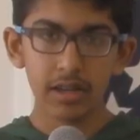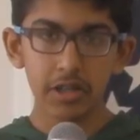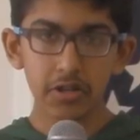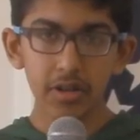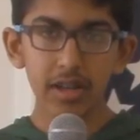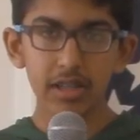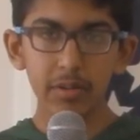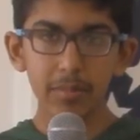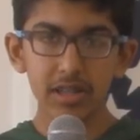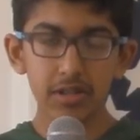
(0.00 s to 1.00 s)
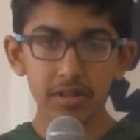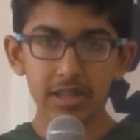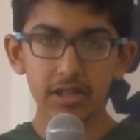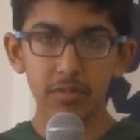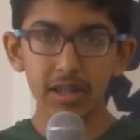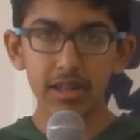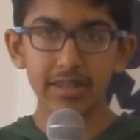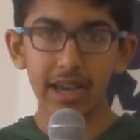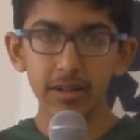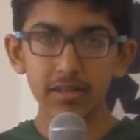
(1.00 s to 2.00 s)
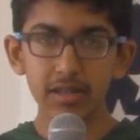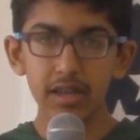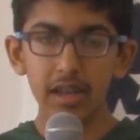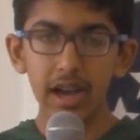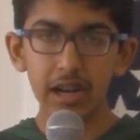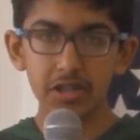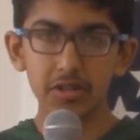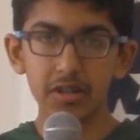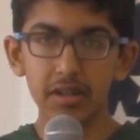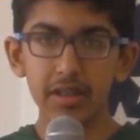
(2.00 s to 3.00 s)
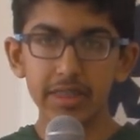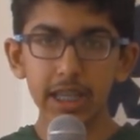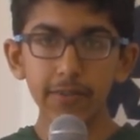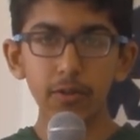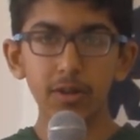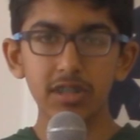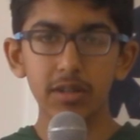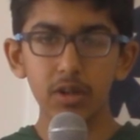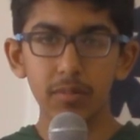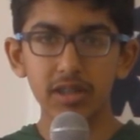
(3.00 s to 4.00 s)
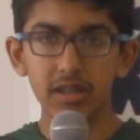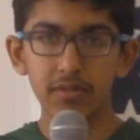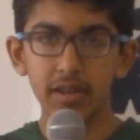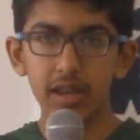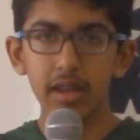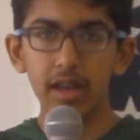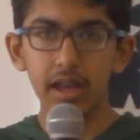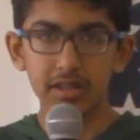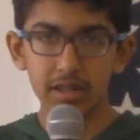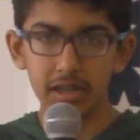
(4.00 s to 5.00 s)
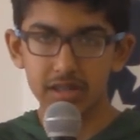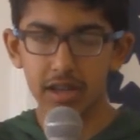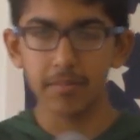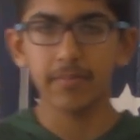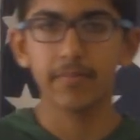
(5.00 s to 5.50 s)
Did you know that WMS students had so many hidden talents? I sure didn't. Thank you for watching WMS TV, and see you next time.